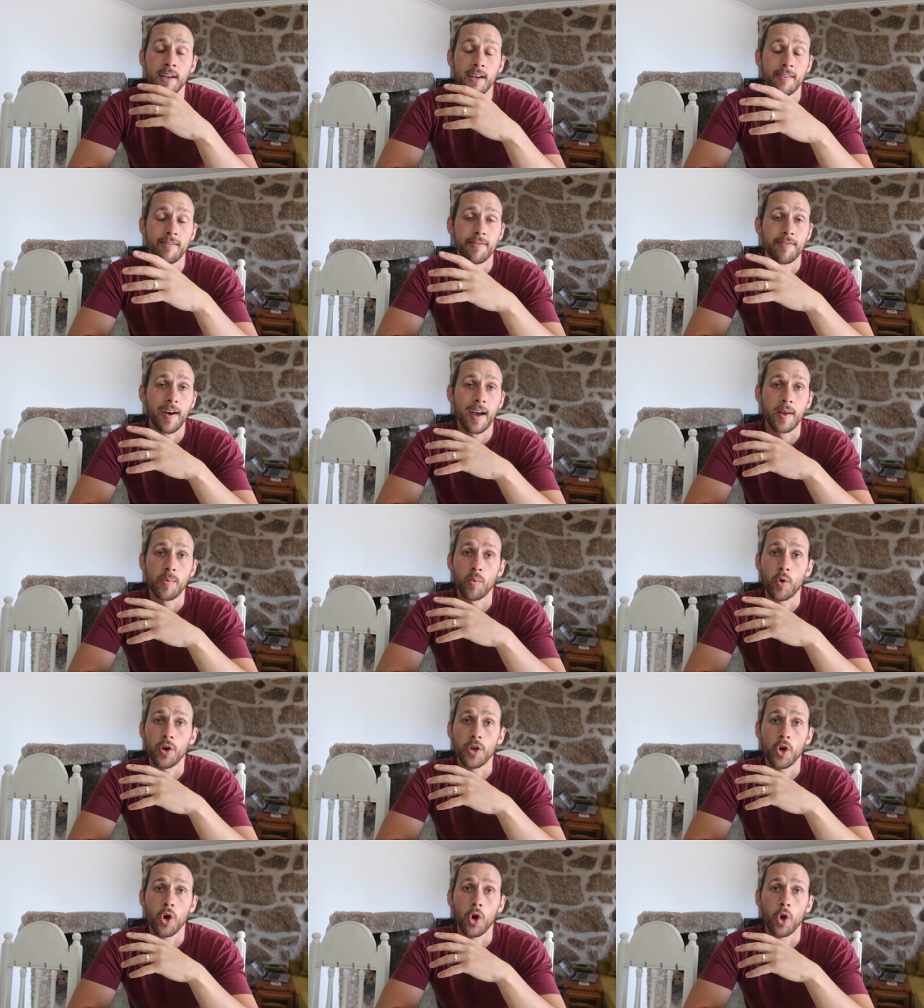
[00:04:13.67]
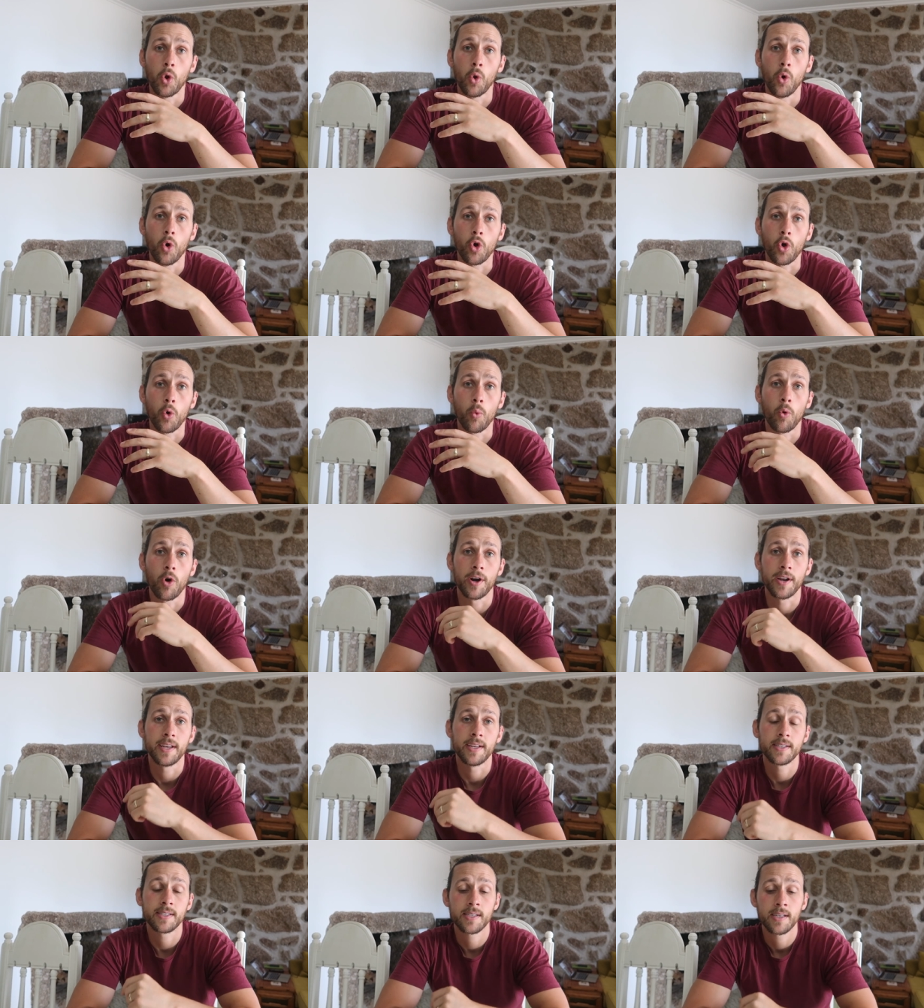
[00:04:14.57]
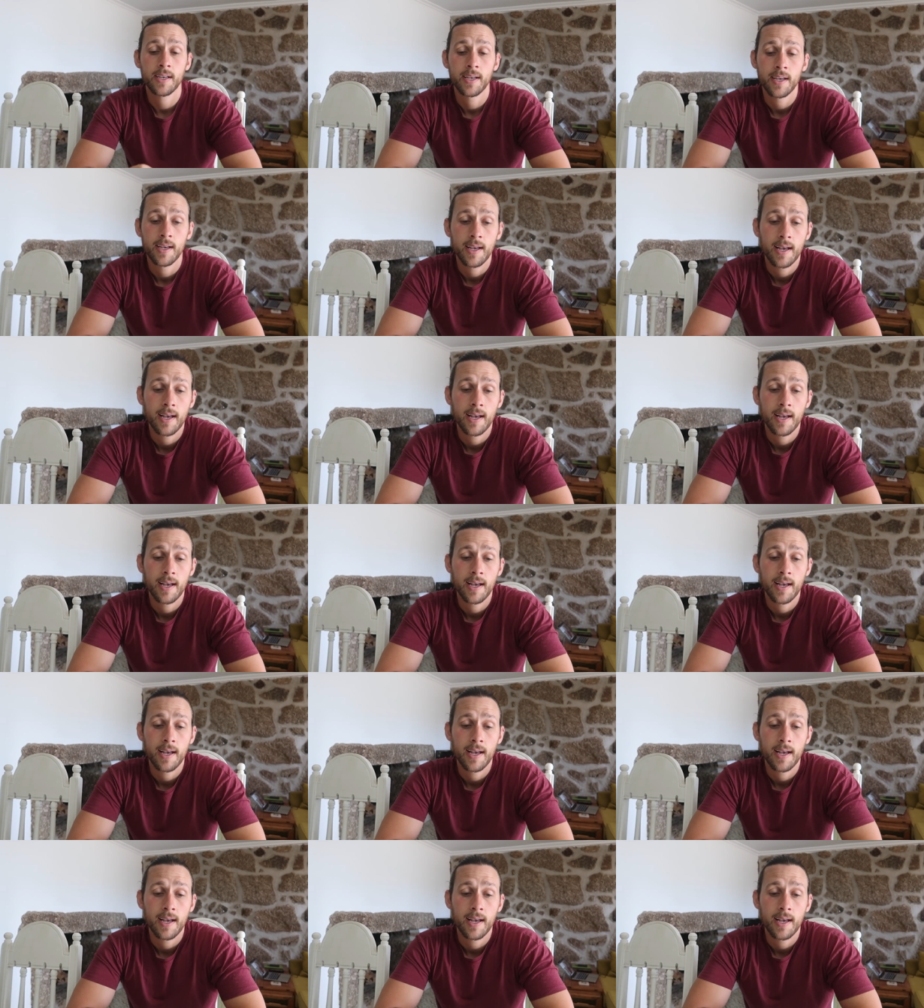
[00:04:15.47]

and find what your local one is.